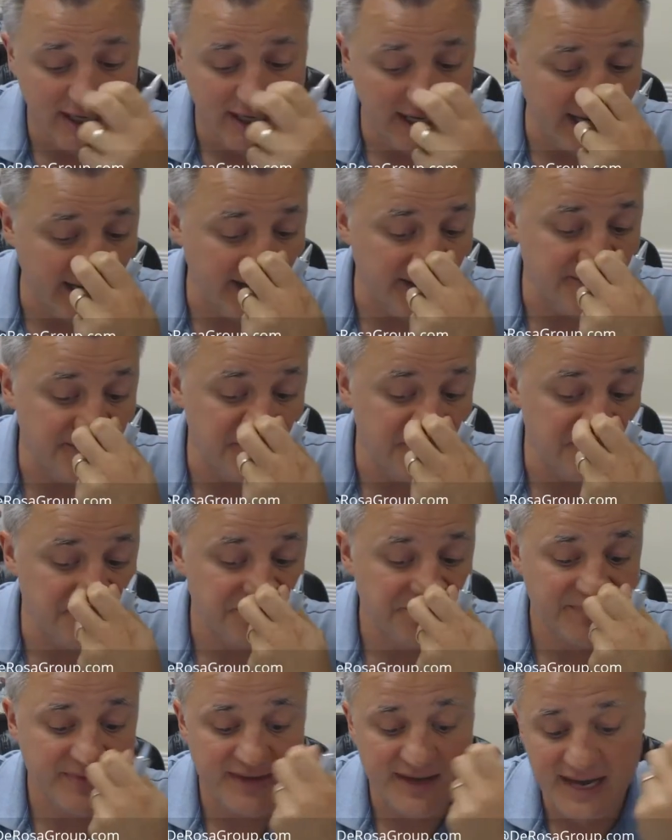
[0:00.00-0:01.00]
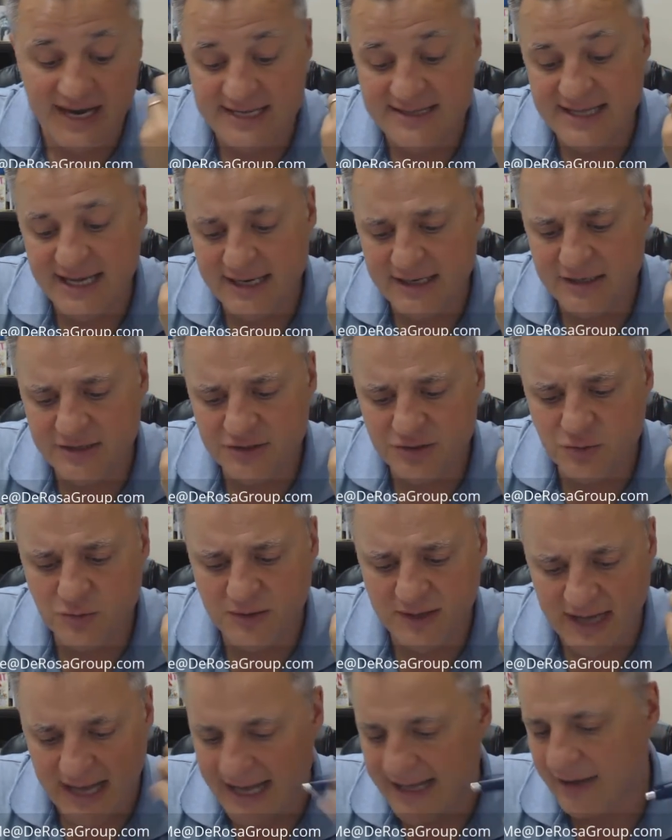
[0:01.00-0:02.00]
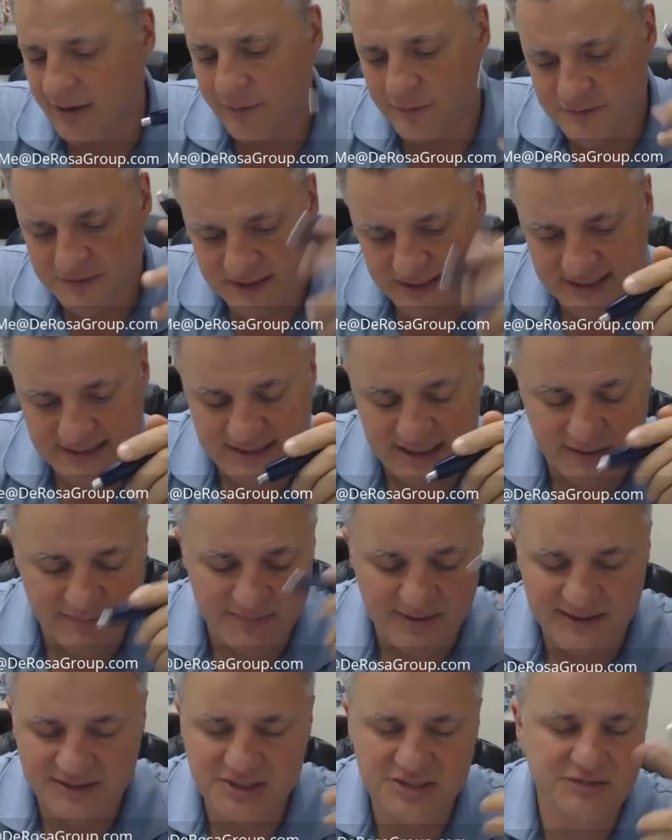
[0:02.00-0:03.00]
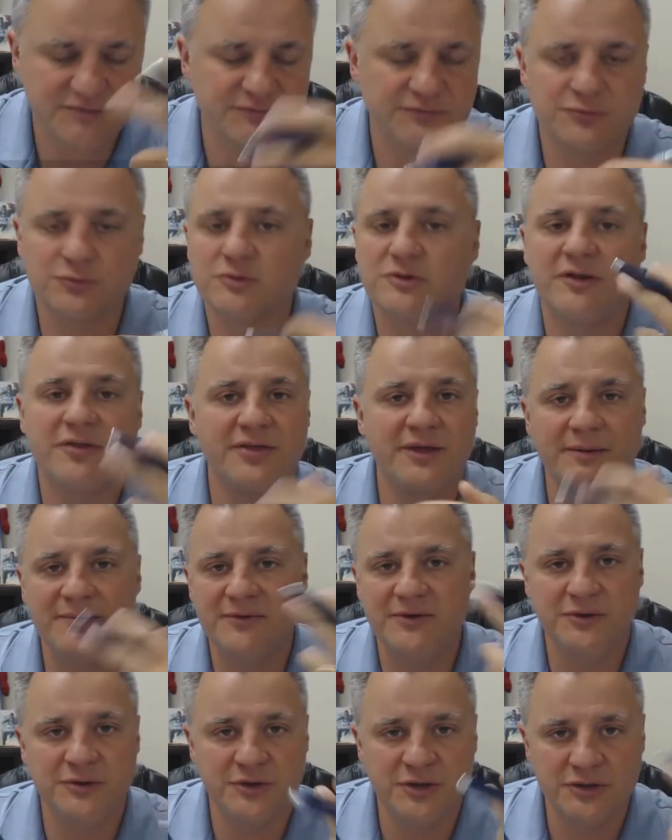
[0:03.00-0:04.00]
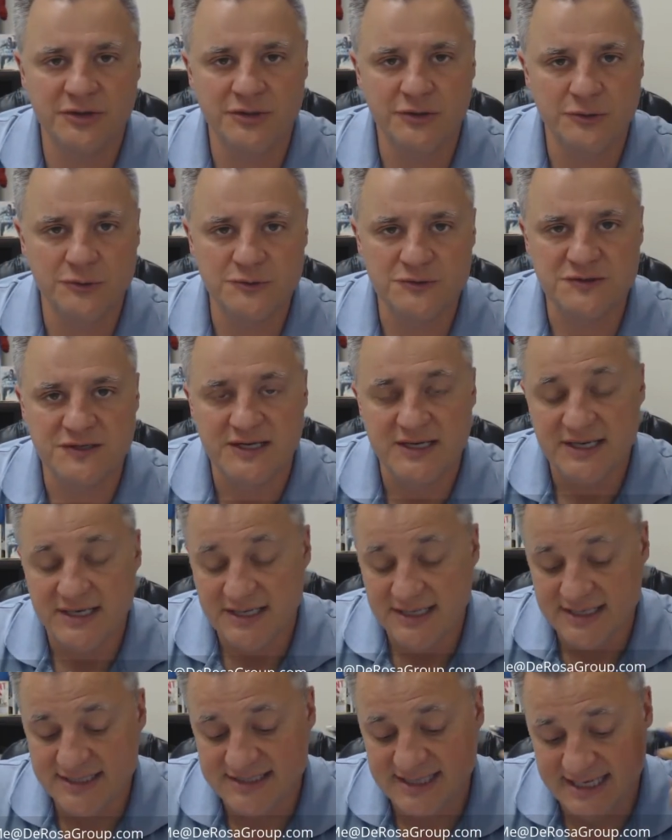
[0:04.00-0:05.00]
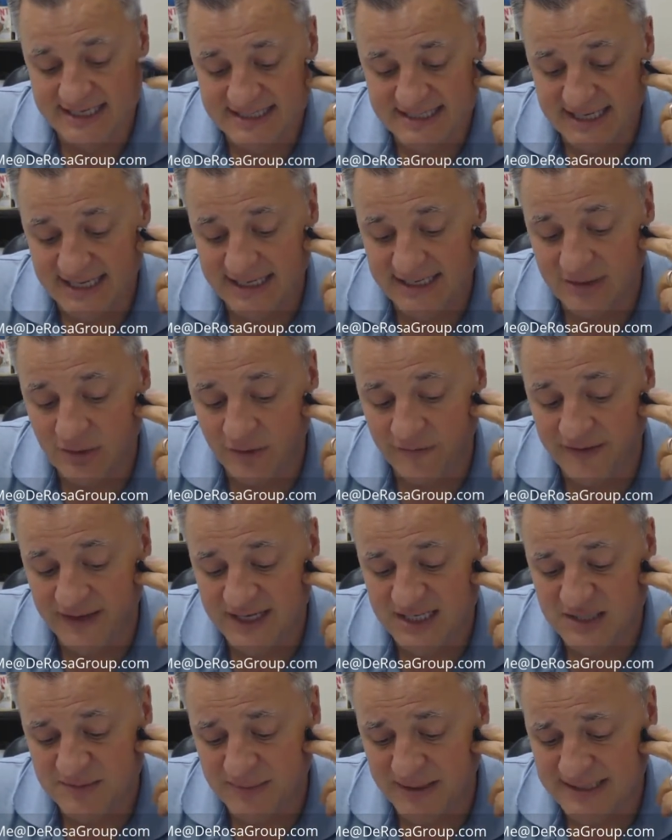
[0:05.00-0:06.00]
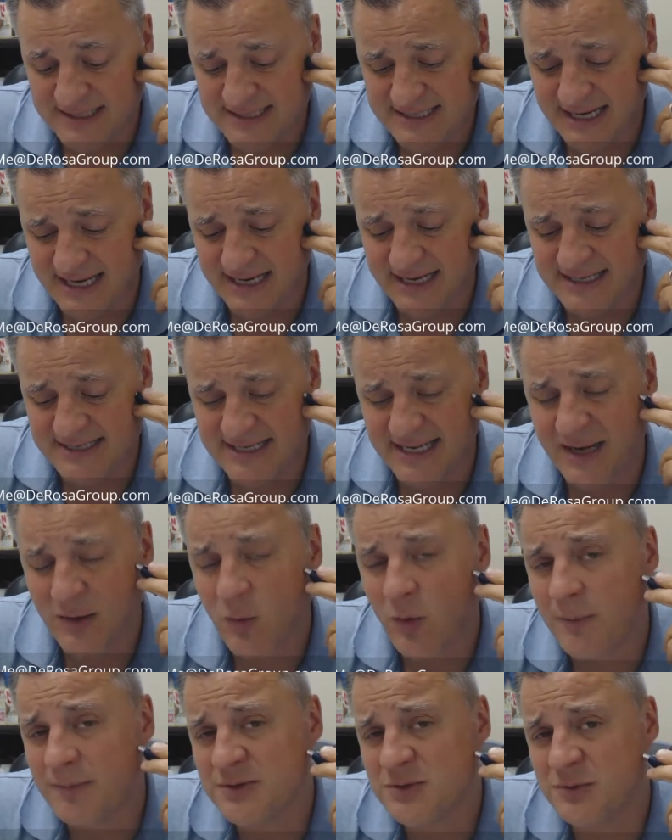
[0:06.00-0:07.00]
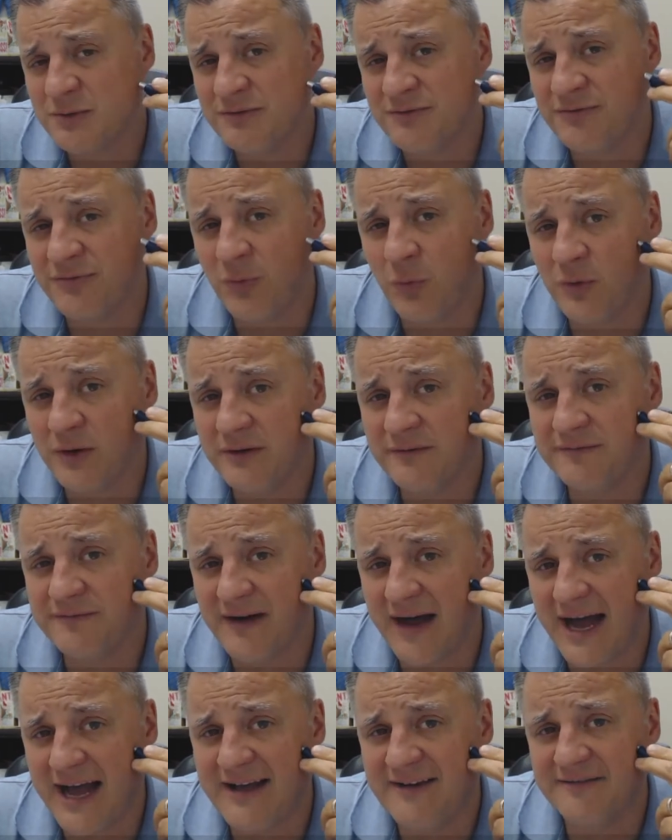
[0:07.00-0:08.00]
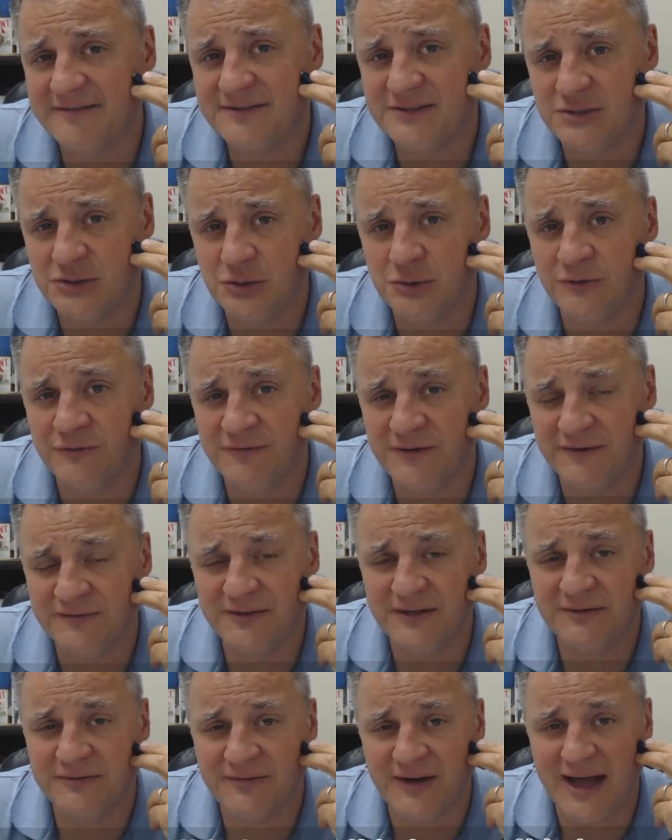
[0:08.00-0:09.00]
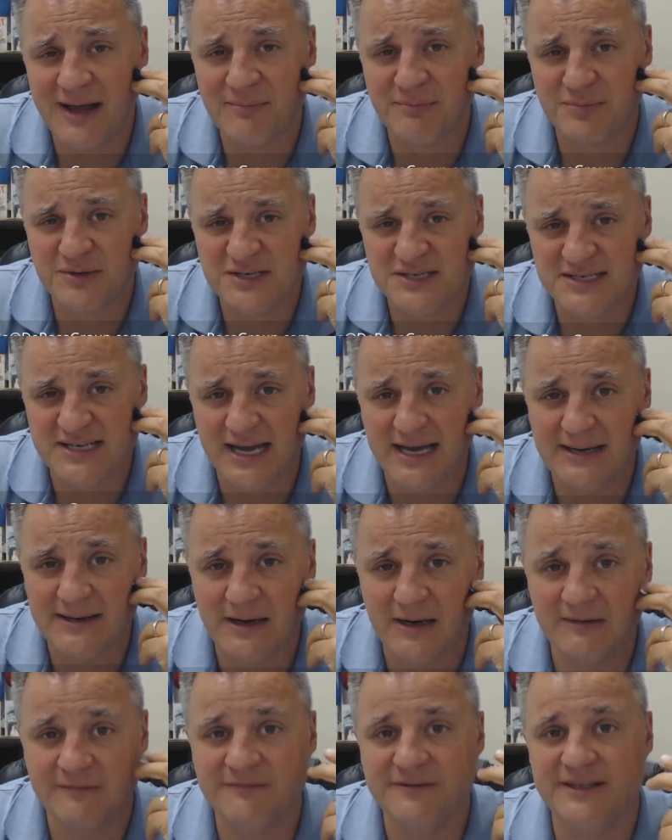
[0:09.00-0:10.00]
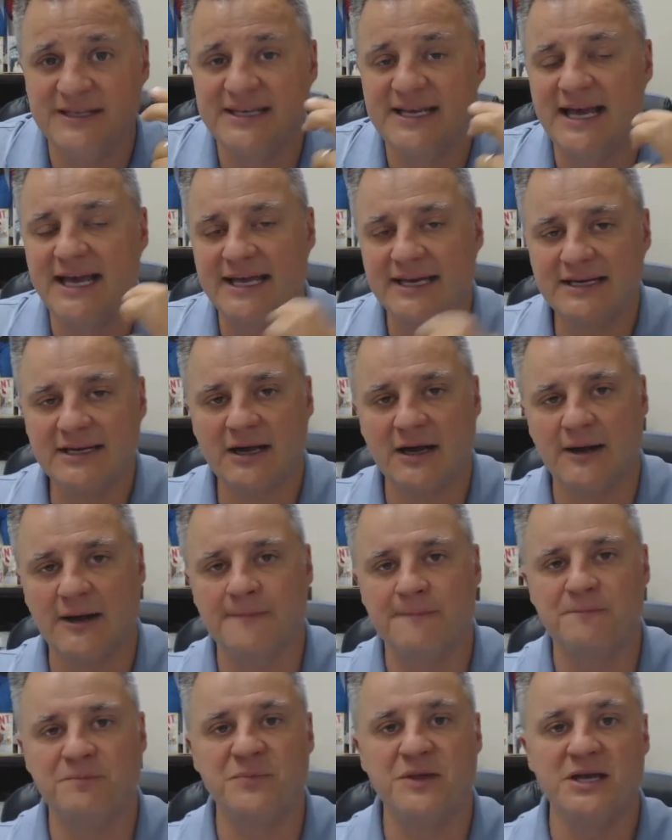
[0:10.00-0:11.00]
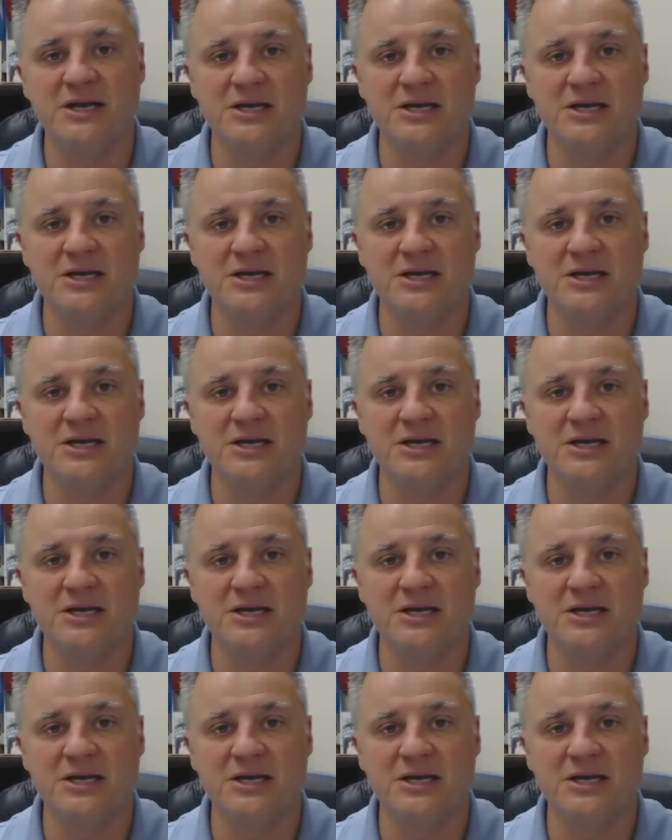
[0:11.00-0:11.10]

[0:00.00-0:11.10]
Um, and then you want to add all those things up. And just a rule of thumb that you can use, as I said, on the expense side is anywhere between 45 to 55% of the income